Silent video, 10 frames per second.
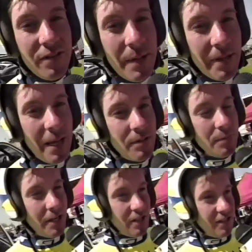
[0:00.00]
the name of the game is to
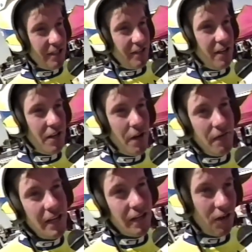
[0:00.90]
be consistent, and
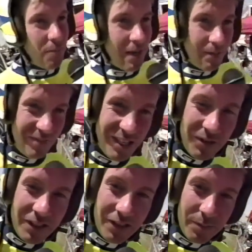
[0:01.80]
hopefully I can come out,
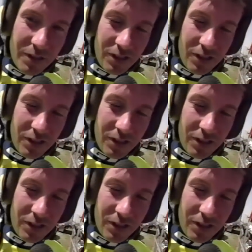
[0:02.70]
with a decent